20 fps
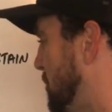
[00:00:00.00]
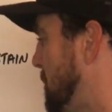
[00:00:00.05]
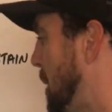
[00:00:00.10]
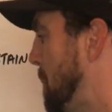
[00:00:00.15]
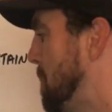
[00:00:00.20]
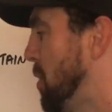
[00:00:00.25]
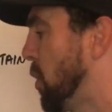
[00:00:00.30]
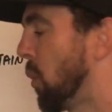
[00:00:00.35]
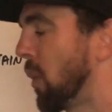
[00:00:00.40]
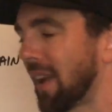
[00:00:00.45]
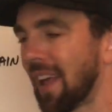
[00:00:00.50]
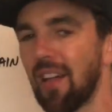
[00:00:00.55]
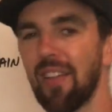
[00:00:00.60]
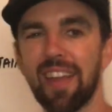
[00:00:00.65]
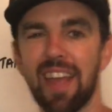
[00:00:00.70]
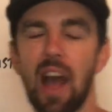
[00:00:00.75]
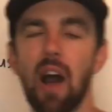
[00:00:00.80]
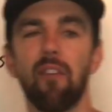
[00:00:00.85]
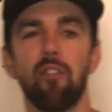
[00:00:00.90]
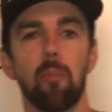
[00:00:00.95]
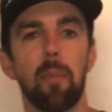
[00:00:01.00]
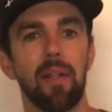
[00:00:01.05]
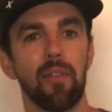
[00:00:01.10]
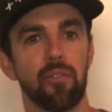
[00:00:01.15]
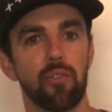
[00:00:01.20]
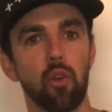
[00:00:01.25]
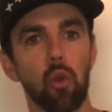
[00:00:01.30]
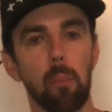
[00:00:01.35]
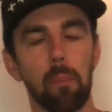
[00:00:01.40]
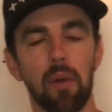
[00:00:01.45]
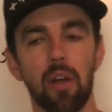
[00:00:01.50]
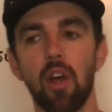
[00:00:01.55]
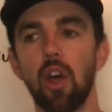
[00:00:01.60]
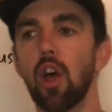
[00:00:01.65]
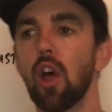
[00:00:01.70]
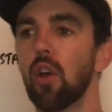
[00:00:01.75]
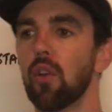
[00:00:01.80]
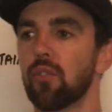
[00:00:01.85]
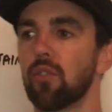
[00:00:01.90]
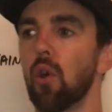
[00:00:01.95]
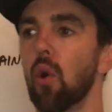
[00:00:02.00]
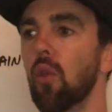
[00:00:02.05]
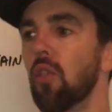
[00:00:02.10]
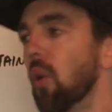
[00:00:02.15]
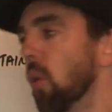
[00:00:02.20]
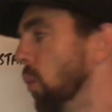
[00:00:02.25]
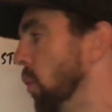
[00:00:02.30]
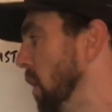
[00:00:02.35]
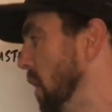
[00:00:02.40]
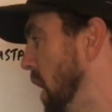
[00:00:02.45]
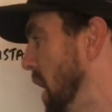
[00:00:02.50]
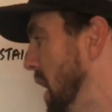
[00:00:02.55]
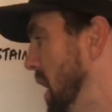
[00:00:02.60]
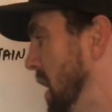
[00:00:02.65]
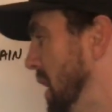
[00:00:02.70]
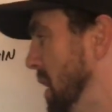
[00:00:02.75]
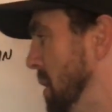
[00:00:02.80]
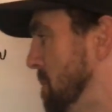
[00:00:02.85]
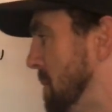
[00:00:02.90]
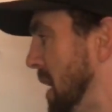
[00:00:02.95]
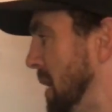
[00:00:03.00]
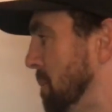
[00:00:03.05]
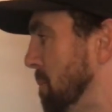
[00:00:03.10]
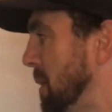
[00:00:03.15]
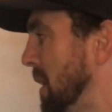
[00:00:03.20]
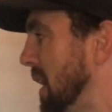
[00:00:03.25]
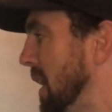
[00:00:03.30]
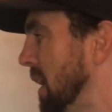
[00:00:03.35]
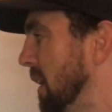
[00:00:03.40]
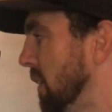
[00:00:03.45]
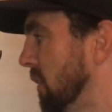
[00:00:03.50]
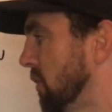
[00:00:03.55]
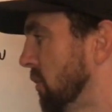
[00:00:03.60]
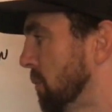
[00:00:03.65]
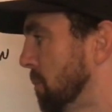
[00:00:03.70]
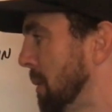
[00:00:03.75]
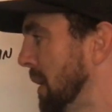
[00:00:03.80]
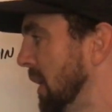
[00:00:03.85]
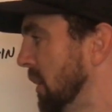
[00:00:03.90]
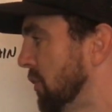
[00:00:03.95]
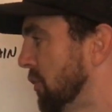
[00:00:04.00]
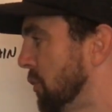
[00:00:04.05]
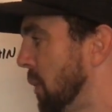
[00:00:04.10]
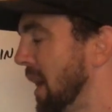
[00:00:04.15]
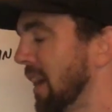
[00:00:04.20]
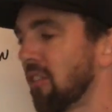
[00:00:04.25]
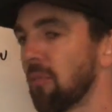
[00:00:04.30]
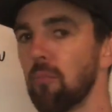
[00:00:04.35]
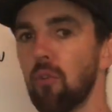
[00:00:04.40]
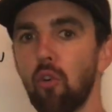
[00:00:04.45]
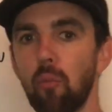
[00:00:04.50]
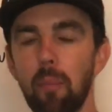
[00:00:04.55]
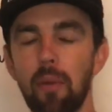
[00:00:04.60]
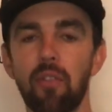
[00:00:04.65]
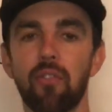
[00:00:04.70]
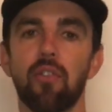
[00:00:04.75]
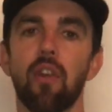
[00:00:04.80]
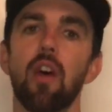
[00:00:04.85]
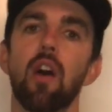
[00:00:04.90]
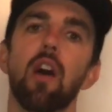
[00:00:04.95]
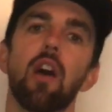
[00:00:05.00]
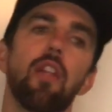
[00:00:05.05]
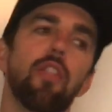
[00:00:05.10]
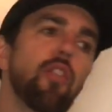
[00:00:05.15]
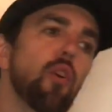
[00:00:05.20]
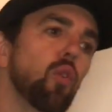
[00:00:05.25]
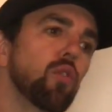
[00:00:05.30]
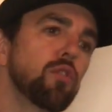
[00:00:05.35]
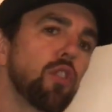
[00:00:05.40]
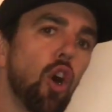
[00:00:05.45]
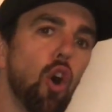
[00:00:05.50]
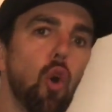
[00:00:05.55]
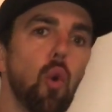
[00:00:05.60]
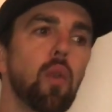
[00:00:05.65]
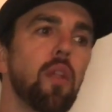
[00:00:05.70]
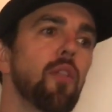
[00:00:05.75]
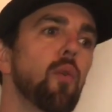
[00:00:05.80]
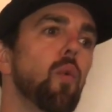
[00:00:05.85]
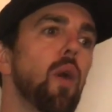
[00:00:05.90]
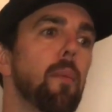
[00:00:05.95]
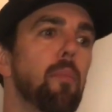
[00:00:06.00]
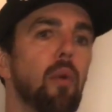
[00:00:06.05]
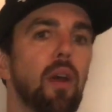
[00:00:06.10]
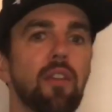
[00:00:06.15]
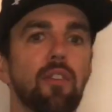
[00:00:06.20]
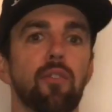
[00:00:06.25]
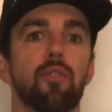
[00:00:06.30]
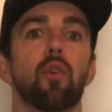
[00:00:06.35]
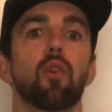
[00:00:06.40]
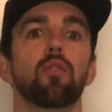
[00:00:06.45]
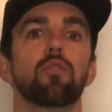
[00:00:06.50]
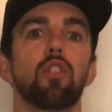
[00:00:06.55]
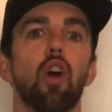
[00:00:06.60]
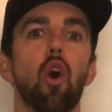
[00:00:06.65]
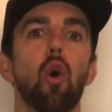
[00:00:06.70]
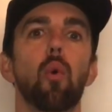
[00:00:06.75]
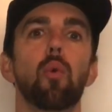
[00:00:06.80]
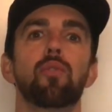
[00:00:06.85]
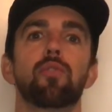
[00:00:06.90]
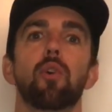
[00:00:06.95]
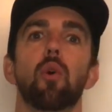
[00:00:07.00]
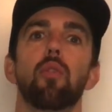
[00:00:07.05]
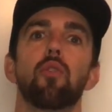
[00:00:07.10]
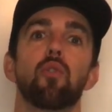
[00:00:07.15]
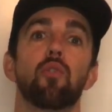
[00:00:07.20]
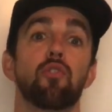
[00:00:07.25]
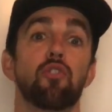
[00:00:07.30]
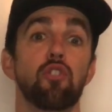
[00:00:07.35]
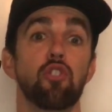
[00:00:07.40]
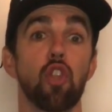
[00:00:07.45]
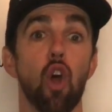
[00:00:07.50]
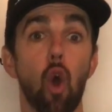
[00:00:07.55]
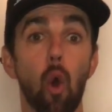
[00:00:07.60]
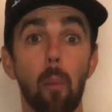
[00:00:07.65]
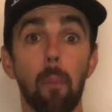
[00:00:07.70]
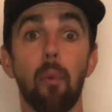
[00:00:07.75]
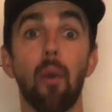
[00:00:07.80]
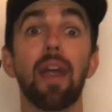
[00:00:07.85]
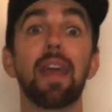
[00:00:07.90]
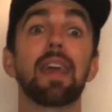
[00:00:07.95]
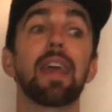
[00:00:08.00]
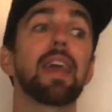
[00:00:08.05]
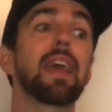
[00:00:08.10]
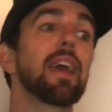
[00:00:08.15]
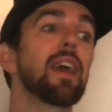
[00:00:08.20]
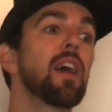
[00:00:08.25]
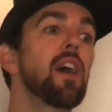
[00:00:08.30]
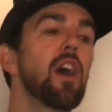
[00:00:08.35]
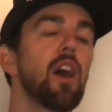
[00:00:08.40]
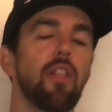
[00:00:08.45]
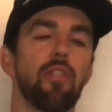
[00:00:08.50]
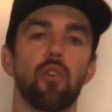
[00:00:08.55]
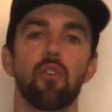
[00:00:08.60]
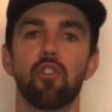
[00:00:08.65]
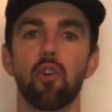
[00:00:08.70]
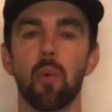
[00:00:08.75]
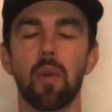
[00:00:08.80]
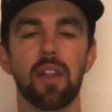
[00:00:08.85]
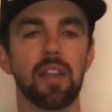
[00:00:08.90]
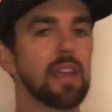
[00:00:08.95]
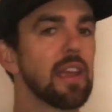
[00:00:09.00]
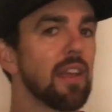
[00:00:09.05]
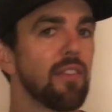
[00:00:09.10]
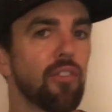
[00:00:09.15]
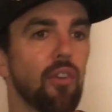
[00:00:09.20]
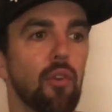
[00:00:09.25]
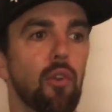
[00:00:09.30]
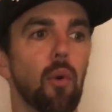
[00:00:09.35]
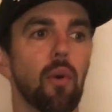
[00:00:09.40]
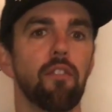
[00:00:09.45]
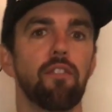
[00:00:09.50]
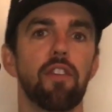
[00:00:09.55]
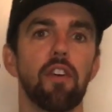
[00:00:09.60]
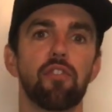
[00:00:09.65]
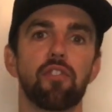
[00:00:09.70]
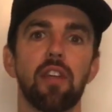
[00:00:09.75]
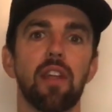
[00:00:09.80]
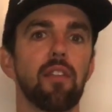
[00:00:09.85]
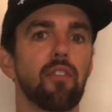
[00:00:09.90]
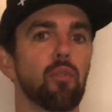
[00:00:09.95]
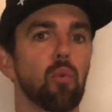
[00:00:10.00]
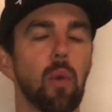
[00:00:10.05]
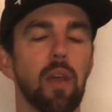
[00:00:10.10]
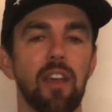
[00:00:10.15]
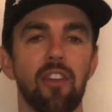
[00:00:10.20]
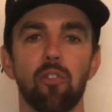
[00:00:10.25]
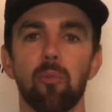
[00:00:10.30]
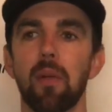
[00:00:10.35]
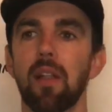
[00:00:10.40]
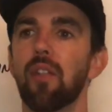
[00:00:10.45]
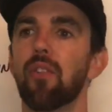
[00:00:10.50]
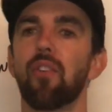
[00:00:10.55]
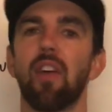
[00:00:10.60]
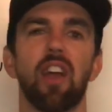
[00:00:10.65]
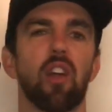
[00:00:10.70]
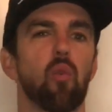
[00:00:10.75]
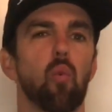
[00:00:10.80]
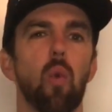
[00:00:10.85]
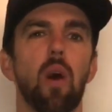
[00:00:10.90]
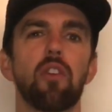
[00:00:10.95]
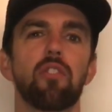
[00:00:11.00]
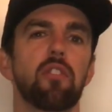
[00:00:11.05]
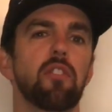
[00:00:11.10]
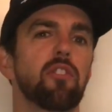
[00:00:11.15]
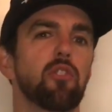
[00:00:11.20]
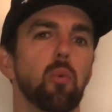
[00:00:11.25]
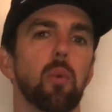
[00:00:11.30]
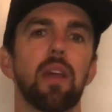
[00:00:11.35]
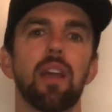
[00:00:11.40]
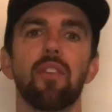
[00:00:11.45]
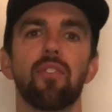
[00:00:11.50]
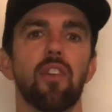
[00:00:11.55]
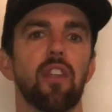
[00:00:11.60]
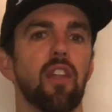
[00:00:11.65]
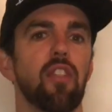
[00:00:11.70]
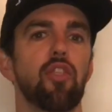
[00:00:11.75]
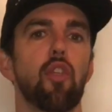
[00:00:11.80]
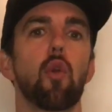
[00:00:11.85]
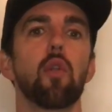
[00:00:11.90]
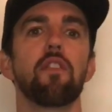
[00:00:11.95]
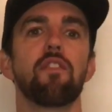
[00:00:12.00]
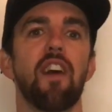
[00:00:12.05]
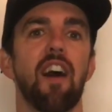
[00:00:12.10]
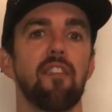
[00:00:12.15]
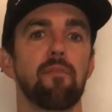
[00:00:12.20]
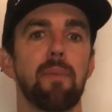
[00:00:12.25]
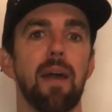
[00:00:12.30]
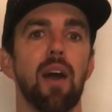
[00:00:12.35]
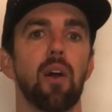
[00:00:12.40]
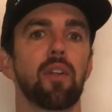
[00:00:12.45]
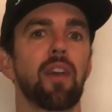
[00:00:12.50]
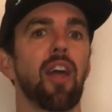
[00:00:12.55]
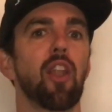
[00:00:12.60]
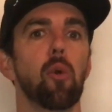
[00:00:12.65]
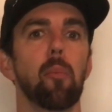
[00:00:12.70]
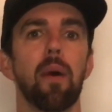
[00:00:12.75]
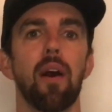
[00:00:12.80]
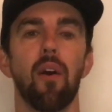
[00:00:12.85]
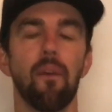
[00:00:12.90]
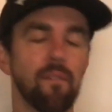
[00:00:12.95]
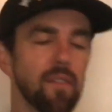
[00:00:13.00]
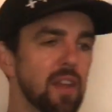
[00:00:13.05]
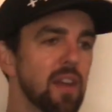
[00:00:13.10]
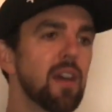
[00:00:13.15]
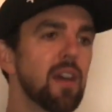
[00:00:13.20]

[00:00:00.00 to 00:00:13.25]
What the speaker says: This might be a workout like alphabet soup, so it might be speed, strength movements. The load and the rep ranges are low, so there's no braking. They're doing it easy. They're doing 15 swings, but it's like Russian swings at a 35-pound kettlebell.